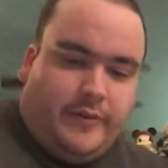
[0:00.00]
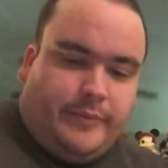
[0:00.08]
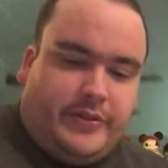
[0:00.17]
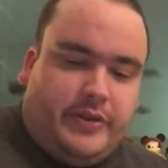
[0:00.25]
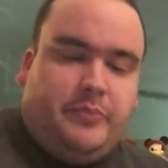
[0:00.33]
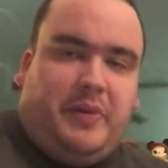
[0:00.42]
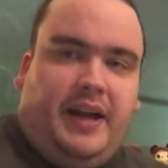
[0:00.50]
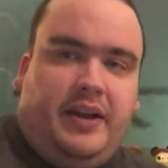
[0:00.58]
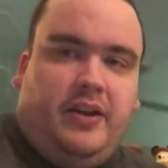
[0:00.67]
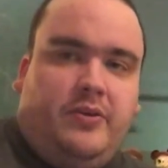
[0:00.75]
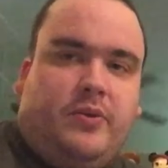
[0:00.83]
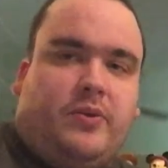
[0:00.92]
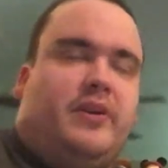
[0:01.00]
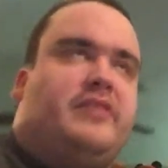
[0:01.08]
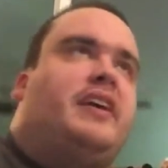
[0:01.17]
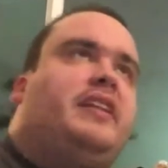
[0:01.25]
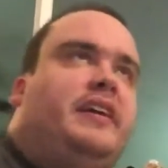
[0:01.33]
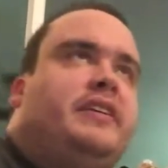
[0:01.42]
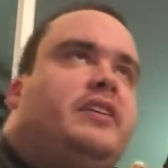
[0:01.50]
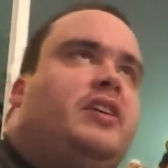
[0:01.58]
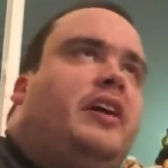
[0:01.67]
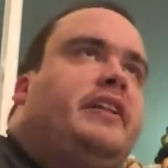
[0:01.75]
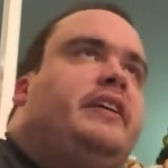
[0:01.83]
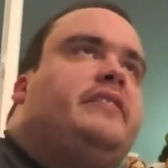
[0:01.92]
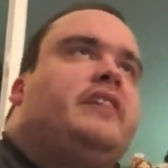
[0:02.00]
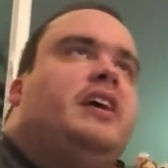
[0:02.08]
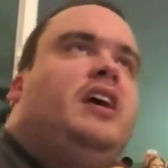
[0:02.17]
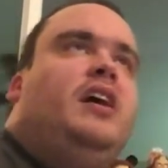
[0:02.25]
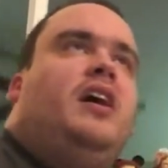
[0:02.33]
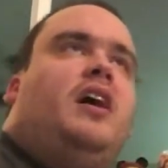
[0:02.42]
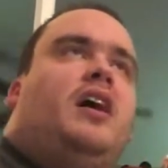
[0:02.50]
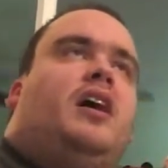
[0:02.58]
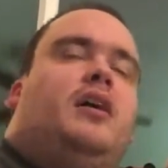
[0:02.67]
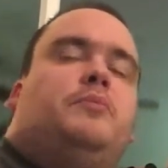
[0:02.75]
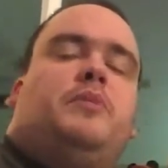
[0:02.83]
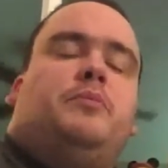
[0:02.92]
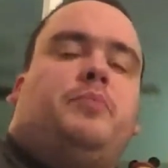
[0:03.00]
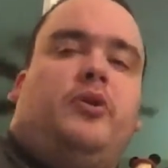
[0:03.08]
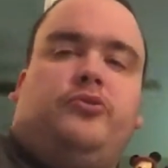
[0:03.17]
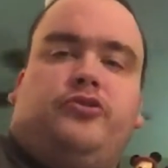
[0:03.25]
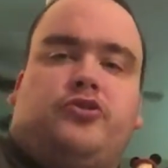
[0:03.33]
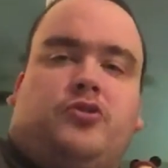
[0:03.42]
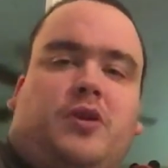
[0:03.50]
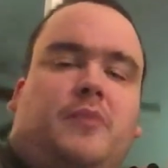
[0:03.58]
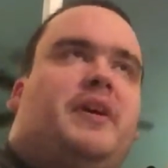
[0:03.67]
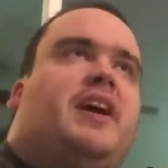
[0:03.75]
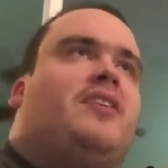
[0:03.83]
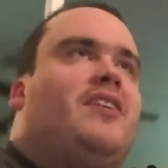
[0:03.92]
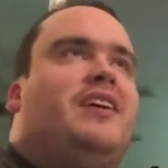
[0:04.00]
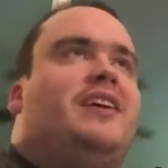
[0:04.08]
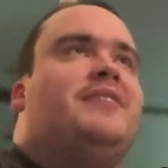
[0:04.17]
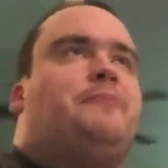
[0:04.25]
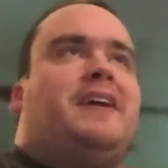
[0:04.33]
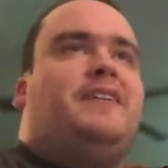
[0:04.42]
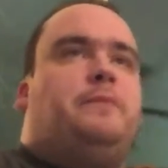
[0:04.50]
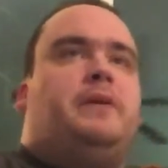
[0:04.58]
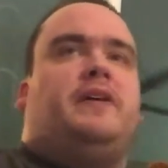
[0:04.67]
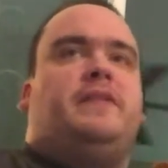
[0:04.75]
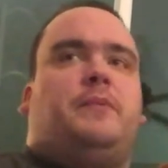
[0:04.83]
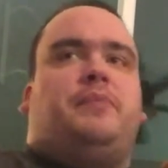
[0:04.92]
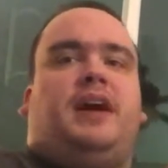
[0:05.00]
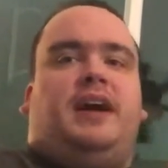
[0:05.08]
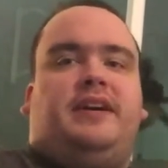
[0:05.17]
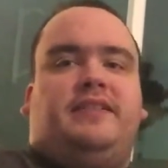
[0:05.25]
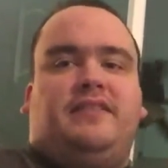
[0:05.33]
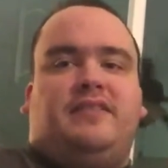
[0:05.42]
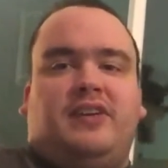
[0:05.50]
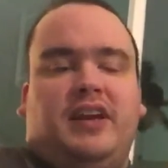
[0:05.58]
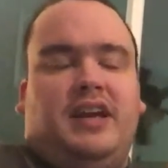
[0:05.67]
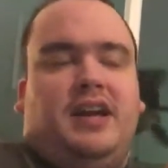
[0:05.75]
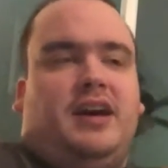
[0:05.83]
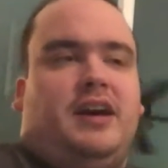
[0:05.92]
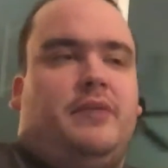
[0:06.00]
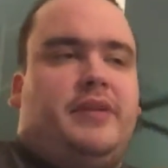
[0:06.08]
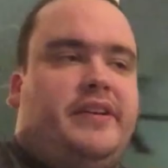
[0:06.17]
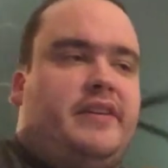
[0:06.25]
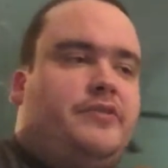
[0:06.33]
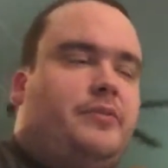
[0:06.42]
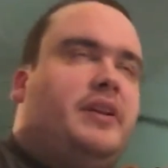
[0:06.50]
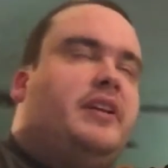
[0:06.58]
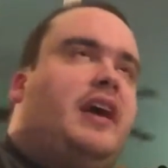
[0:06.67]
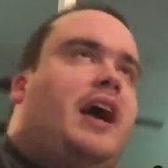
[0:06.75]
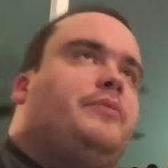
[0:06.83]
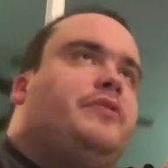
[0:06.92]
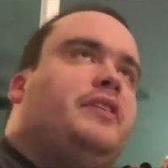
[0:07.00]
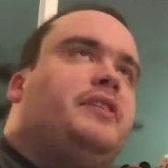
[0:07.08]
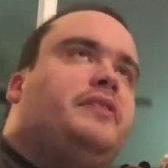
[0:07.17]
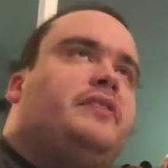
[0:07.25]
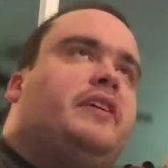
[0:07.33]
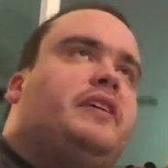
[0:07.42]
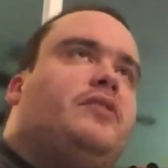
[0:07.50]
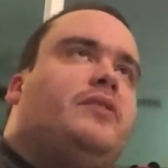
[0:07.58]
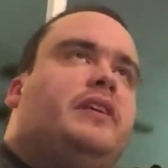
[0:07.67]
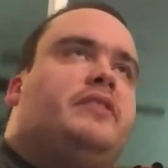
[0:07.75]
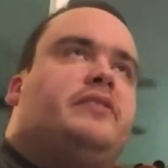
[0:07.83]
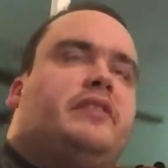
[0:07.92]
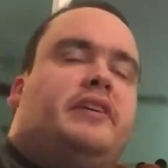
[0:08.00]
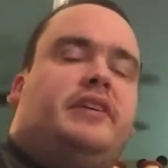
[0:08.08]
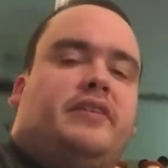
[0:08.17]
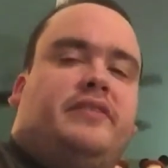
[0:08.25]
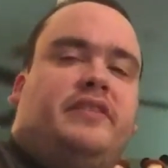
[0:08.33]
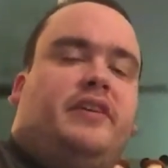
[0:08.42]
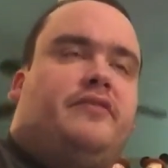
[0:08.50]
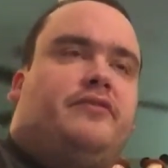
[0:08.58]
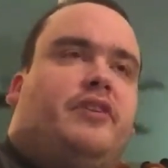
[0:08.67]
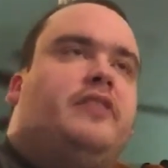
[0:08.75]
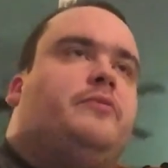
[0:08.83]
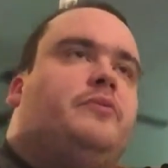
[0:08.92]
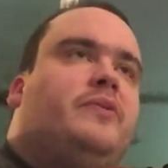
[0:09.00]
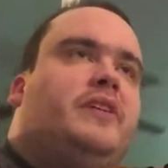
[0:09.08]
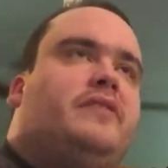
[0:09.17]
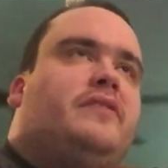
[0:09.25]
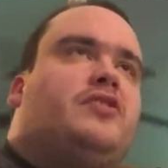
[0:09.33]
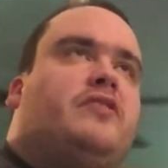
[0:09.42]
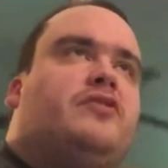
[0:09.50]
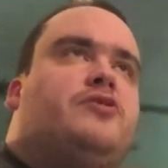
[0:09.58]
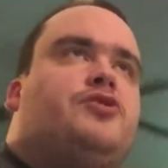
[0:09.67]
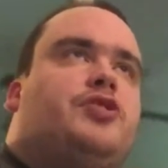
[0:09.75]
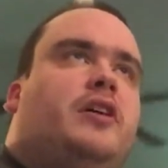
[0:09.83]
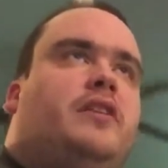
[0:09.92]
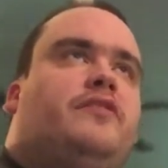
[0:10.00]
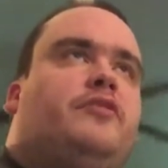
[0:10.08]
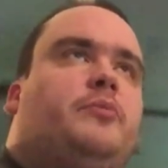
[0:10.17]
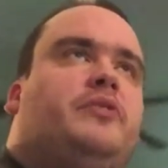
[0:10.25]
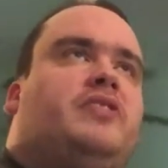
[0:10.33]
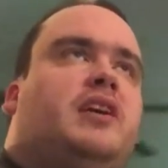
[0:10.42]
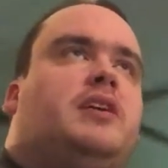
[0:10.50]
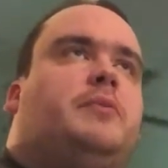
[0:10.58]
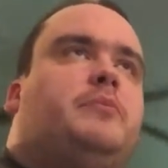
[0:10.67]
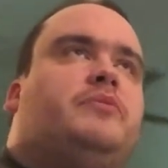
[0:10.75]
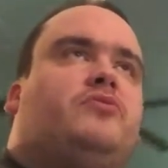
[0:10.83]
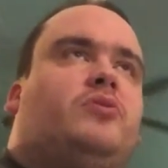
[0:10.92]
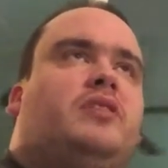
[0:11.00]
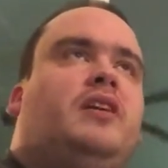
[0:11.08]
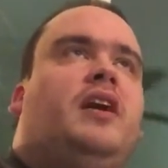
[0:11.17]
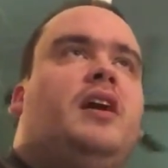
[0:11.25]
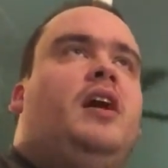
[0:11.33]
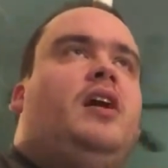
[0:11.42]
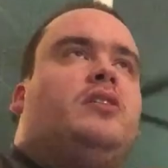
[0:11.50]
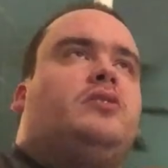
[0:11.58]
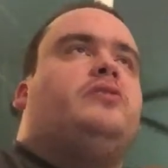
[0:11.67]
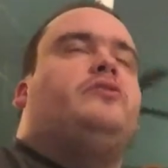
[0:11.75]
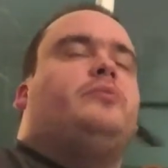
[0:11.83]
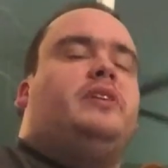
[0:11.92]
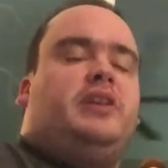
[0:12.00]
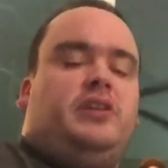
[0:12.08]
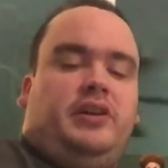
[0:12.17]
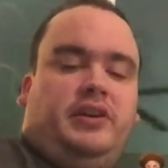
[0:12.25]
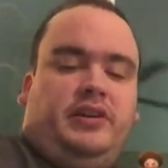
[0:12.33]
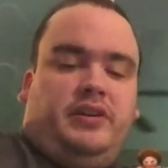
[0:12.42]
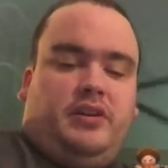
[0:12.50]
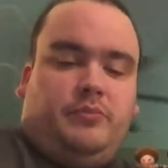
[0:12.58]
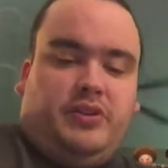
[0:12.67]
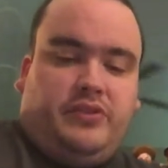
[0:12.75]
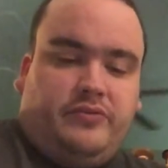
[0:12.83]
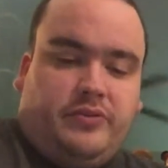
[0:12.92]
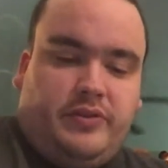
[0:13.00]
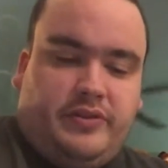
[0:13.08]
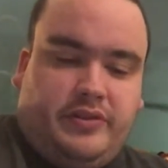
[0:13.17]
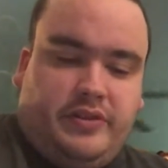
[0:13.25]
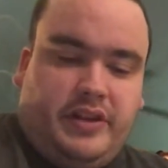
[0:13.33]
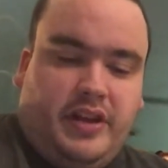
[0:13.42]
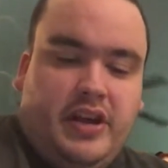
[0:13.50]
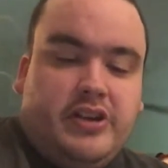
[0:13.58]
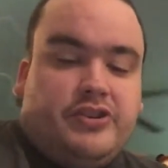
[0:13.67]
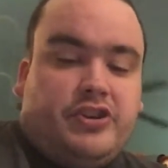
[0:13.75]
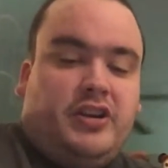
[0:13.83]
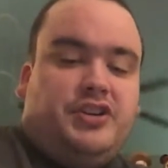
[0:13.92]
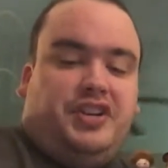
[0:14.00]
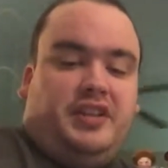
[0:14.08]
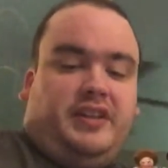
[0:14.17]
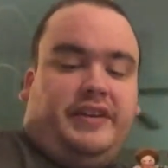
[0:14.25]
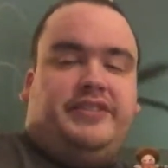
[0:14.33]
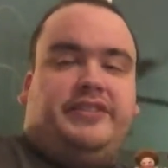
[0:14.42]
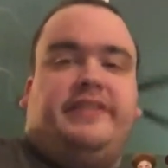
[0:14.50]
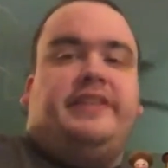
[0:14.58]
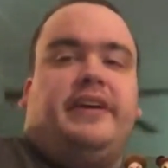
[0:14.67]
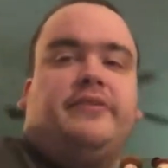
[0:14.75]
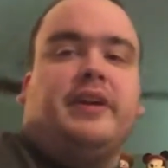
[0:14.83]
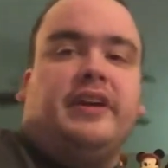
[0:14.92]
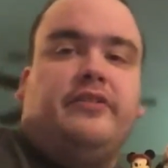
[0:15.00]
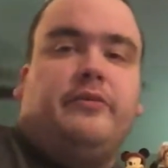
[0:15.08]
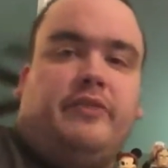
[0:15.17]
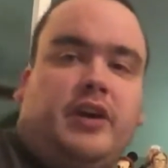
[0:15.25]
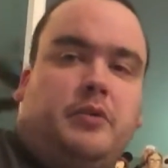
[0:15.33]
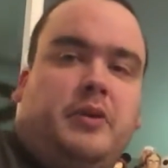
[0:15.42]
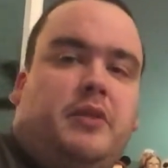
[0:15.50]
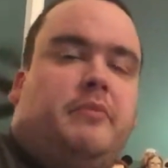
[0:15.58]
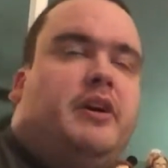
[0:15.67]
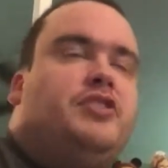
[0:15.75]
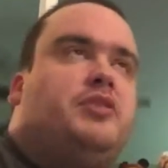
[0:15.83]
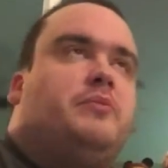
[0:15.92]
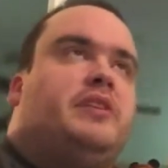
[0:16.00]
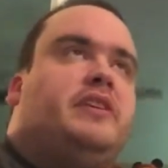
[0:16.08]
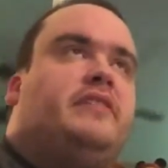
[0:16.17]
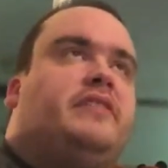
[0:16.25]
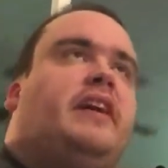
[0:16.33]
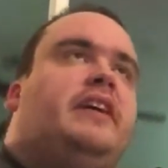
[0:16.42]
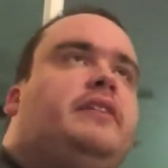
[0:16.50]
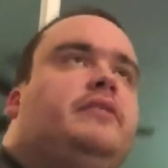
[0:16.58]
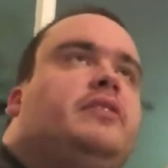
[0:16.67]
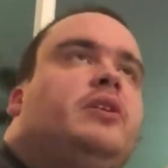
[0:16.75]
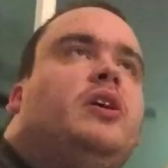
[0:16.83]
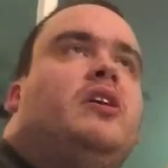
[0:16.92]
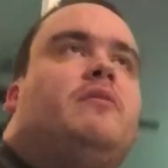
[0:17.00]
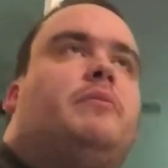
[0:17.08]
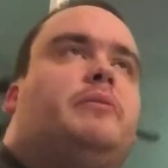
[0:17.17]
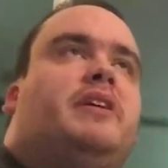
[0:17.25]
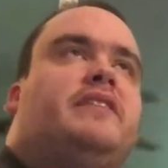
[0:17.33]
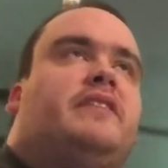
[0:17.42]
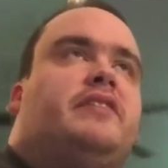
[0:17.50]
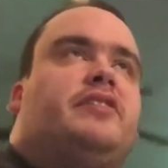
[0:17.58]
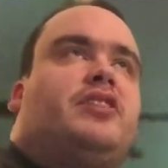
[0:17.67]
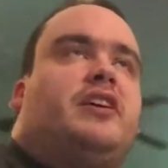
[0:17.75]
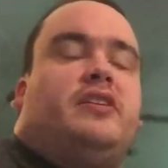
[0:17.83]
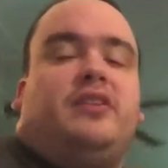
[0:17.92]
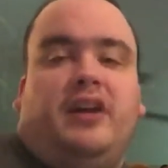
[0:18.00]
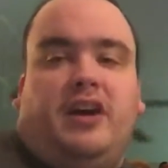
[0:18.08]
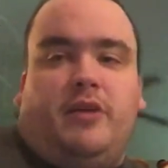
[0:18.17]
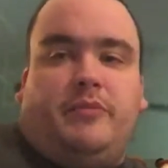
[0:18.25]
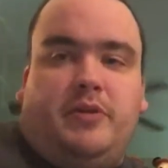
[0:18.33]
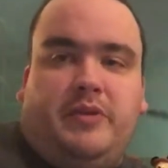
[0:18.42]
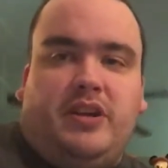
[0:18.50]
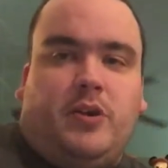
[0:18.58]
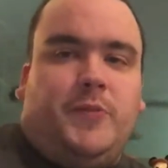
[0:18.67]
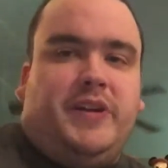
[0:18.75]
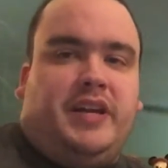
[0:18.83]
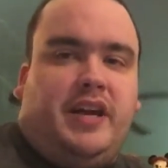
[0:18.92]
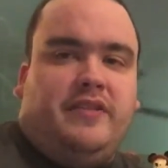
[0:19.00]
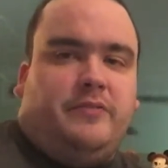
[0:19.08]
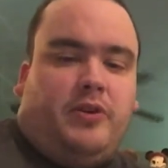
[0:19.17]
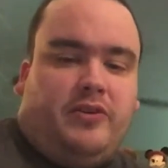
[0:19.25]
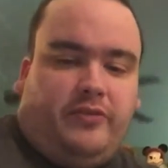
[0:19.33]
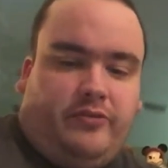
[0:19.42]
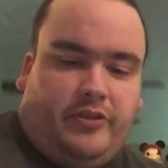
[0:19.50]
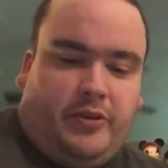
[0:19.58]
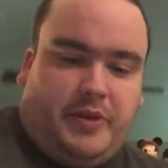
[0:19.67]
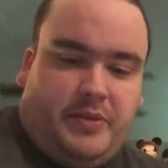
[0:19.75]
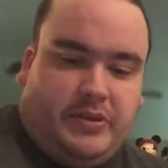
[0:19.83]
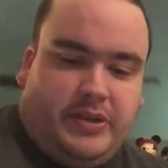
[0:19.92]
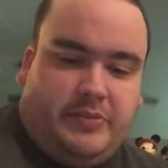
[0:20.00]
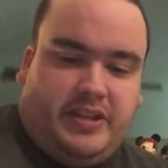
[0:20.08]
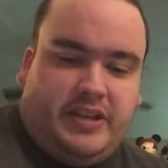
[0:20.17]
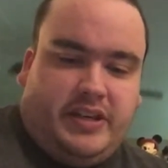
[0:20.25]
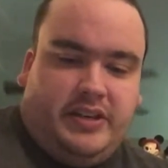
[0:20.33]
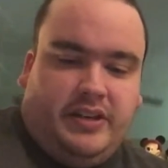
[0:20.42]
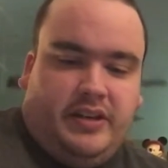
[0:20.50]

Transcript: Bio, or as I like to call it, post-Trump era Place Beyond the Pines. Because that's what it absolutely looks like. It totally looks like a Derek Cian-France movie. It's Justin Chan's film. We talked about it before. Looks really good. I'm looking forward to it. Shang-Chi and the Legend of the Ten Rings. We talked about it a bunch. I'm really excited. But I'm getting sick of the trailer. I'm going to be there opening night. It's a Marvel film. I'm going to be there.